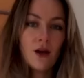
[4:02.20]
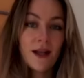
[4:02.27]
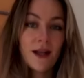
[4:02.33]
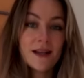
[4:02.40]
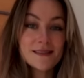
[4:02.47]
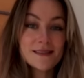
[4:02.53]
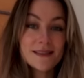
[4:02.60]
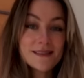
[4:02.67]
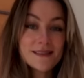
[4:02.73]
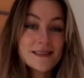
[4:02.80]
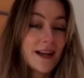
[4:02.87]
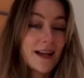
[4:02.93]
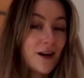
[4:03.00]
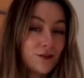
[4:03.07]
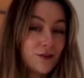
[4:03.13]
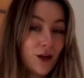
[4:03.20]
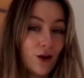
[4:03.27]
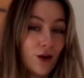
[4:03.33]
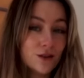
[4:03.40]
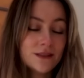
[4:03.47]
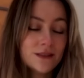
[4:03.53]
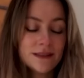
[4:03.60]
Okay, so this is the outfit
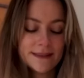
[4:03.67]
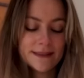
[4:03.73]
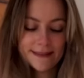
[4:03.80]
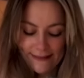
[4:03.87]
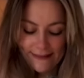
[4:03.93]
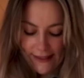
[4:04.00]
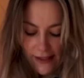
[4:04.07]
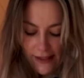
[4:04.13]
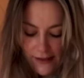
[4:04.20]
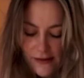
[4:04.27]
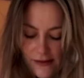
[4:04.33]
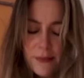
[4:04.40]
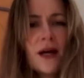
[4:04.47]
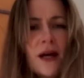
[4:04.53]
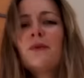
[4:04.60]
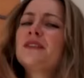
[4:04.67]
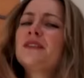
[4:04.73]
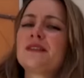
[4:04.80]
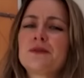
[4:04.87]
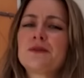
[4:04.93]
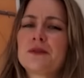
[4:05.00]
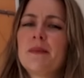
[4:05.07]
on. Something I wanted
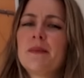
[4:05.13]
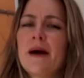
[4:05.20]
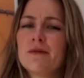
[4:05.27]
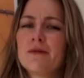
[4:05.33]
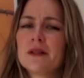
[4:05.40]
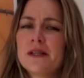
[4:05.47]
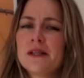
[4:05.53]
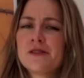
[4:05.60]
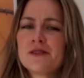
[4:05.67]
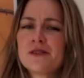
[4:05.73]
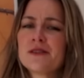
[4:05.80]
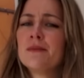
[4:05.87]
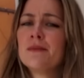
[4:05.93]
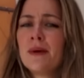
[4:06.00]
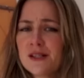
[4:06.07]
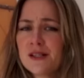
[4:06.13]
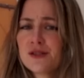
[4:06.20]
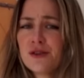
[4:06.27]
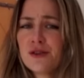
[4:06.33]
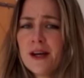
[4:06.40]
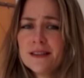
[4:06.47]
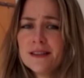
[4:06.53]
to talk about in relation to the mesh
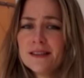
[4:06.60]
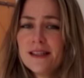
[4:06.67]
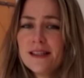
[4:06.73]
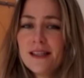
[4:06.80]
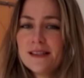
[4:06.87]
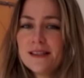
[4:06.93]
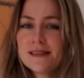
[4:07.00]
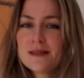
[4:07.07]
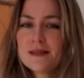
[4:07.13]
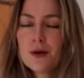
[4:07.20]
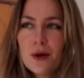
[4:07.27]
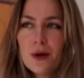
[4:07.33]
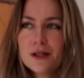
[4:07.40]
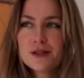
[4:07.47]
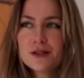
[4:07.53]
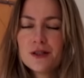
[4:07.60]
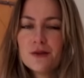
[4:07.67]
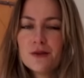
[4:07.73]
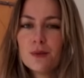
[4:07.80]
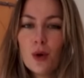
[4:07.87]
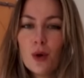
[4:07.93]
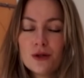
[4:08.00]
trend is the question
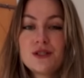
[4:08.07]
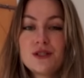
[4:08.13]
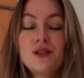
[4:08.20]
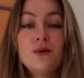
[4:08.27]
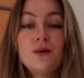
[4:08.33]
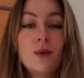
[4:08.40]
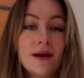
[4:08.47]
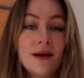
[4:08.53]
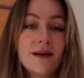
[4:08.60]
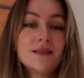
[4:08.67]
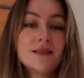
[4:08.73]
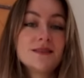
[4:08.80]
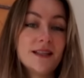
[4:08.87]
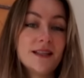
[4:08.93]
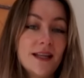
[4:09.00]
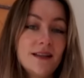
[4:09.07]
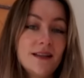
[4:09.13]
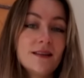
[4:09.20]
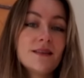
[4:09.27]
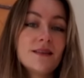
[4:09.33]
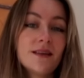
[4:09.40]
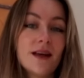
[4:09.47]
of what do you wear
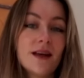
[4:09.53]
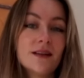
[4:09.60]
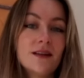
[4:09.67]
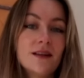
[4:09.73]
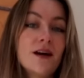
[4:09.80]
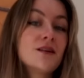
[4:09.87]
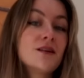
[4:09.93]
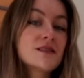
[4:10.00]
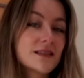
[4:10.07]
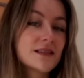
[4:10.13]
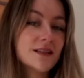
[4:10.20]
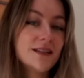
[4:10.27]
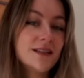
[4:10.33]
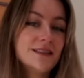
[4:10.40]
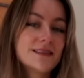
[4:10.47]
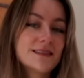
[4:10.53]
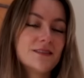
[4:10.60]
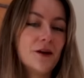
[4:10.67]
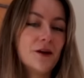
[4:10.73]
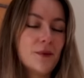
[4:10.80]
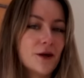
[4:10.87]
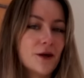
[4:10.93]
underneath? And the answer is
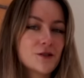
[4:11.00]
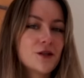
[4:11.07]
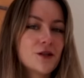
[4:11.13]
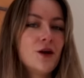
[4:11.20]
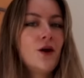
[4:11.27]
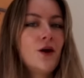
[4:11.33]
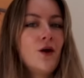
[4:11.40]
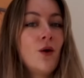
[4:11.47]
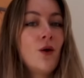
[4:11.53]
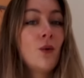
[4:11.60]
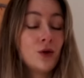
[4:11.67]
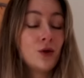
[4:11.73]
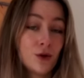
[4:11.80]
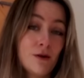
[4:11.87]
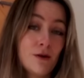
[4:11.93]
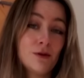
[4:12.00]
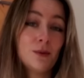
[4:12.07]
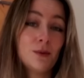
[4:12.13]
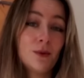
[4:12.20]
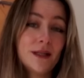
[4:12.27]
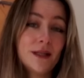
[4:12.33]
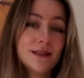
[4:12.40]
very much what you're
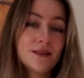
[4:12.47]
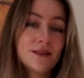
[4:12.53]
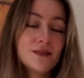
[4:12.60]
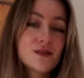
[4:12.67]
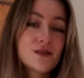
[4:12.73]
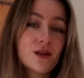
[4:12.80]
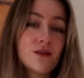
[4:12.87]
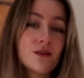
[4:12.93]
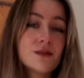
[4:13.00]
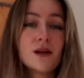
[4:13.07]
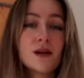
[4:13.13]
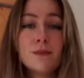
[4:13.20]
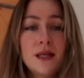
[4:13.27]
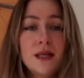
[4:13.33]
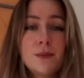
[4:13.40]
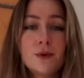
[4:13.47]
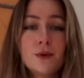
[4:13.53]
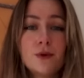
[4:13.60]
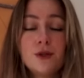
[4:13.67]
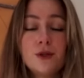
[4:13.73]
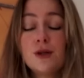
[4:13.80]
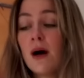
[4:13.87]
comfortable with. So for some
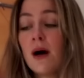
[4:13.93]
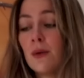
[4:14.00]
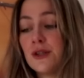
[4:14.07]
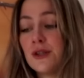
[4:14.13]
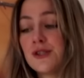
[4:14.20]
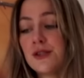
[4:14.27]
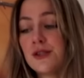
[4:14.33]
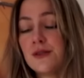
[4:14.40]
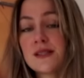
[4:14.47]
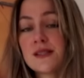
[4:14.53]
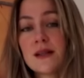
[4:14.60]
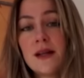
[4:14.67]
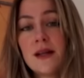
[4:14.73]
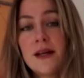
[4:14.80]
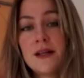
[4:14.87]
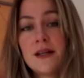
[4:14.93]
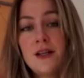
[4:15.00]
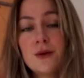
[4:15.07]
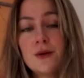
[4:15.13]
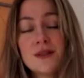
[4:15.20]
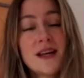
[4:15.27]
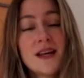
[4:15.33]
people, you might want to choose to layer,
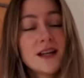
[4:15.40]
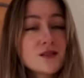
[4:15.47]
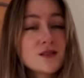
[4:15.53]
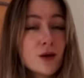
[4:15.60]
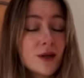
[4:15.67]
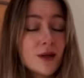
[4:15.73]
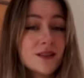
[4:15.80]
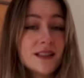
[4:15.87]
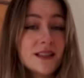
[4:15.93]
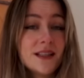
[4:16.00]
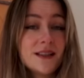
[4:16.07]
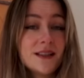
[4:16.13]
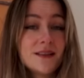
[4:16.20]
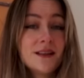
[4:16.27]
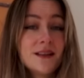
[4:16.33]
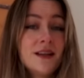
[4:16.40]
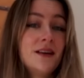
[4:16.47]
you know, a tank top underneath.